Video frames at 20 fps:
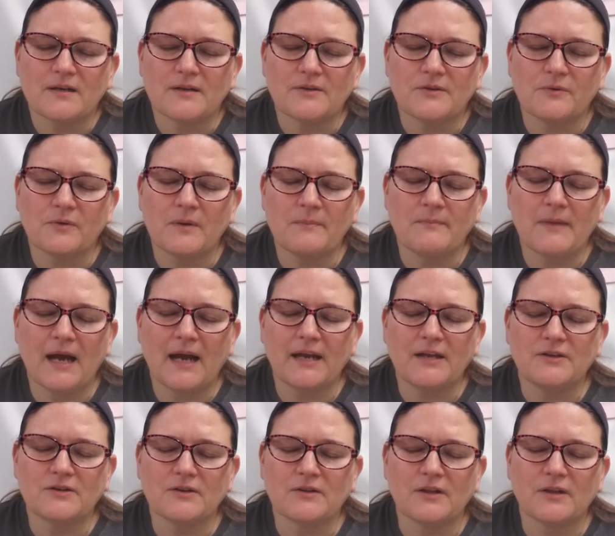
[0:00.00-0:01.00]
the
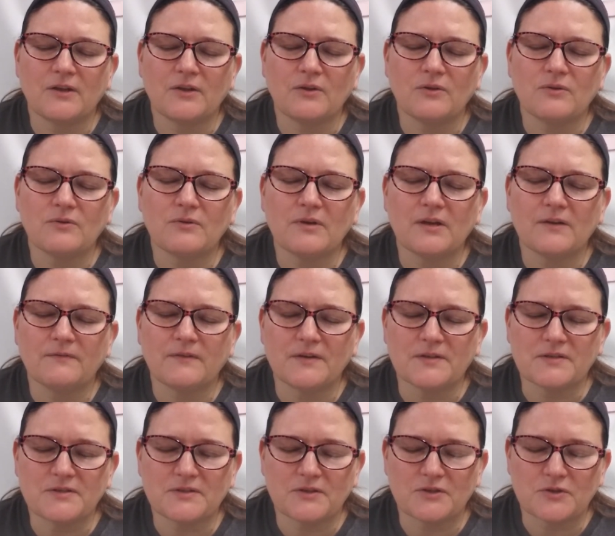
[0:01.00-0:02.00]
reminder that you give
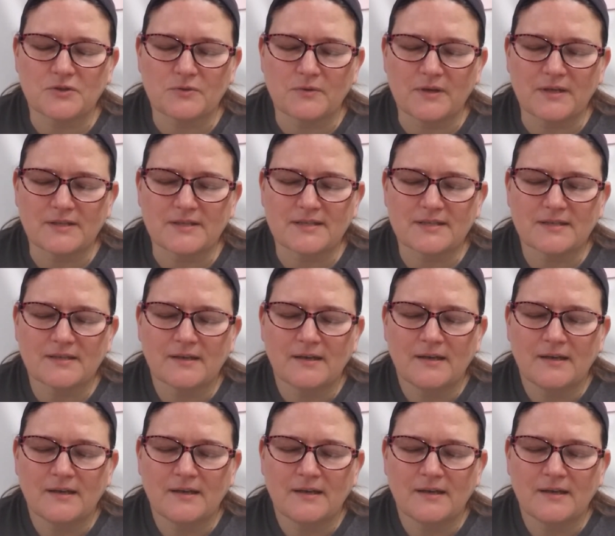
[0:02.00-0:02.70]
us the choice